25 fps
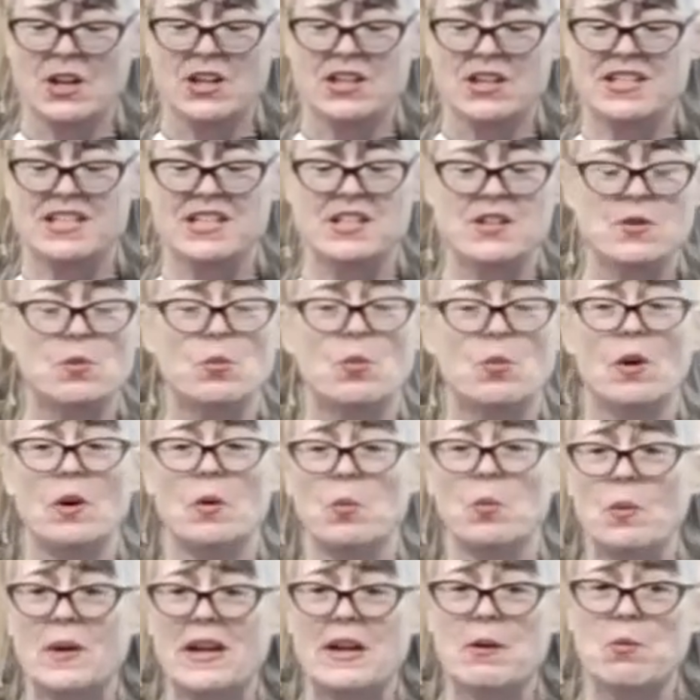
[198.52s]
didn't
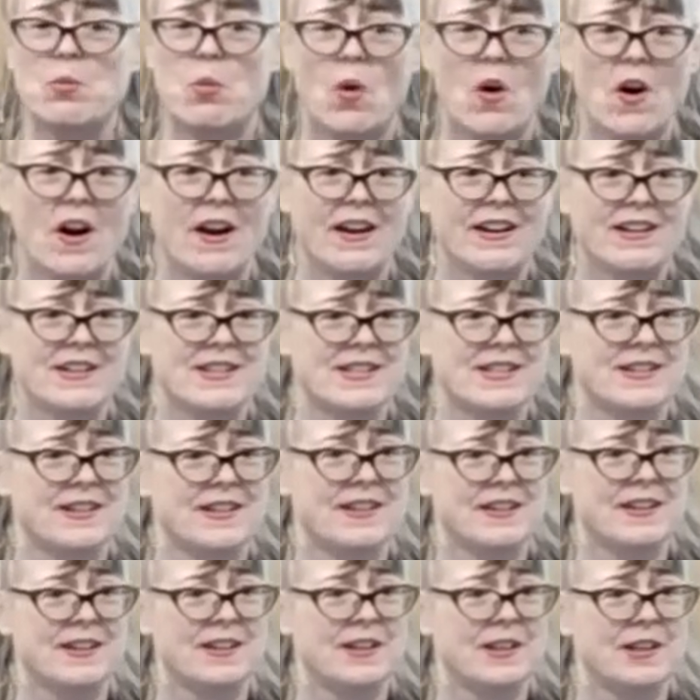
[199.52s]
what we want
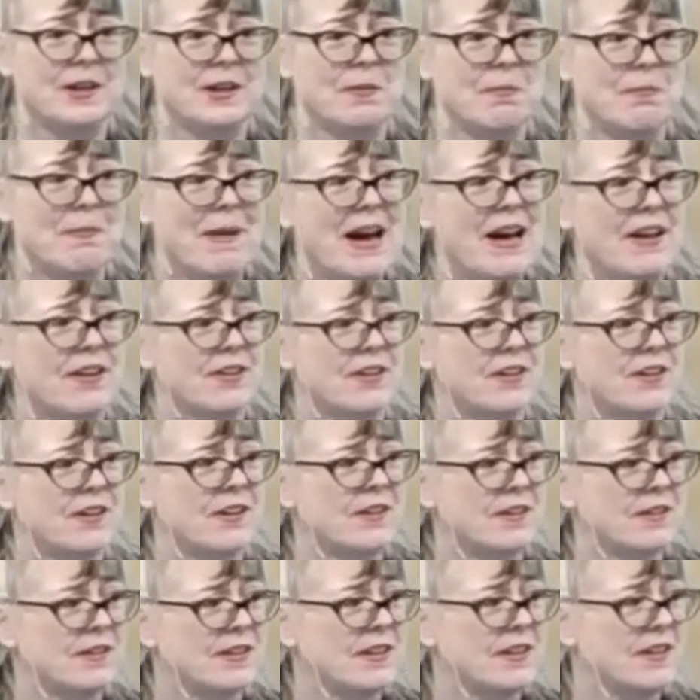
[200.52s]
matter
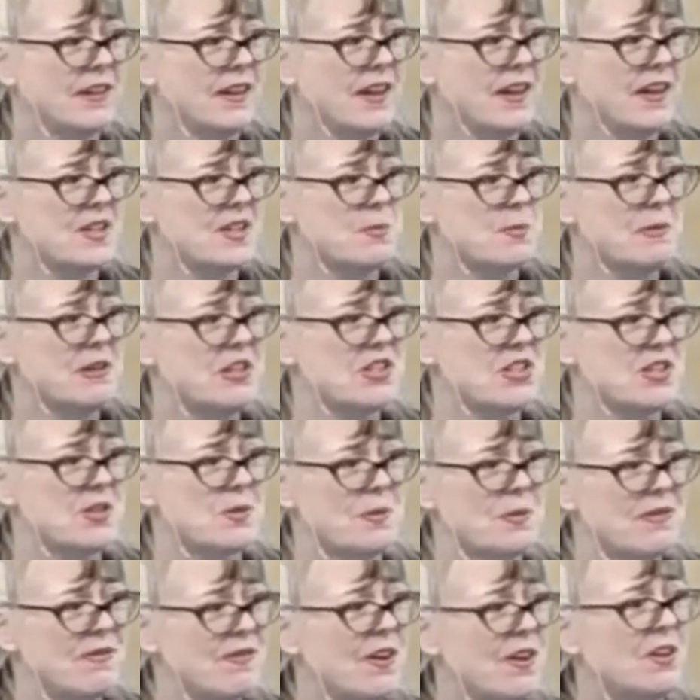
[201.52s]
as much as
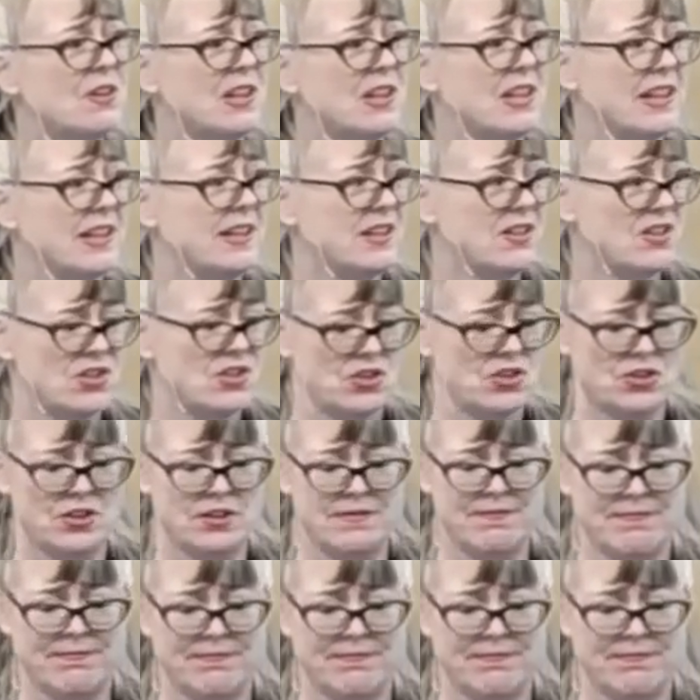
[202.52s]
we felt like it should?